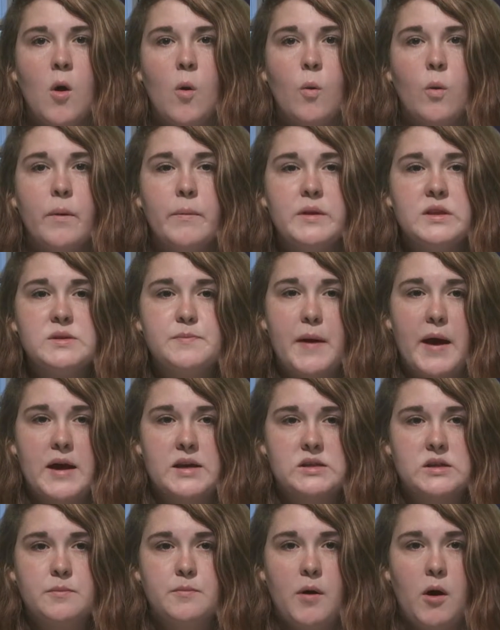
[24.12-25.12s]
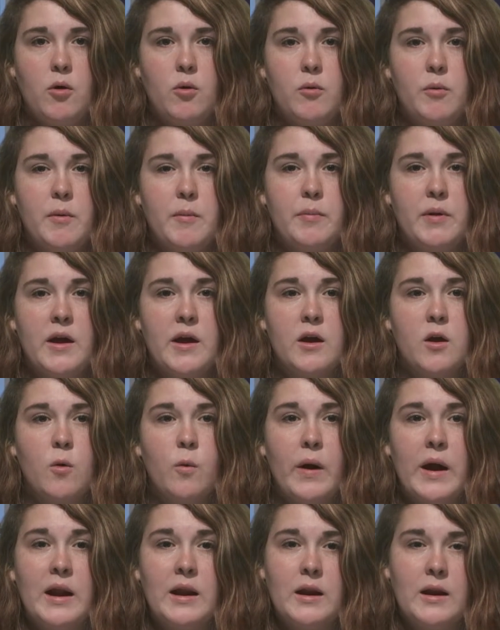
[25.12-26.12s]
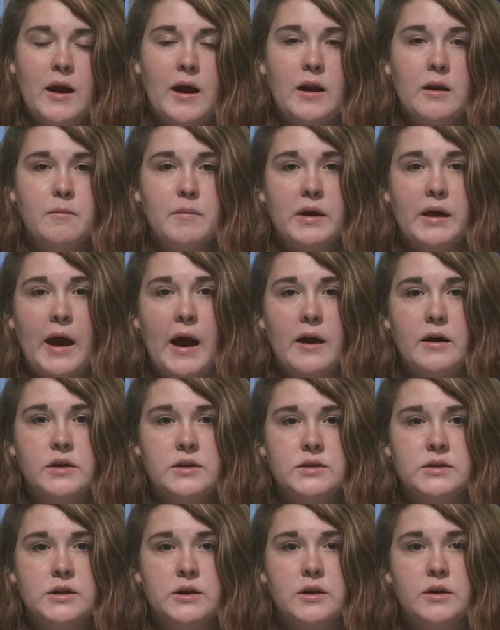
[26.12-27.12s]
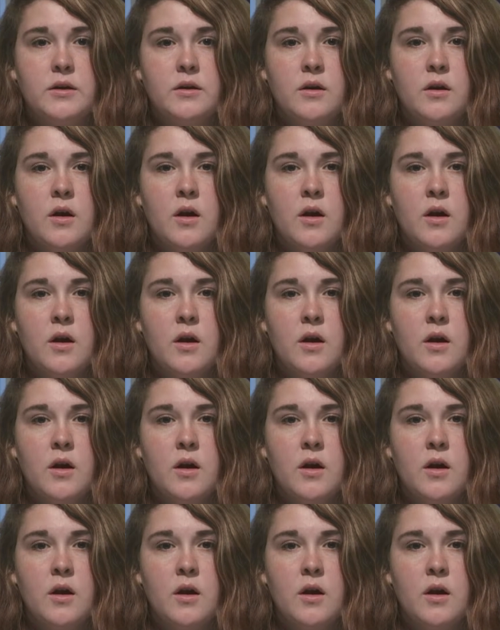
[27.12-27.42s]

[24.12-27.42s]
Women's basketball will be playing away tonight at McAllister.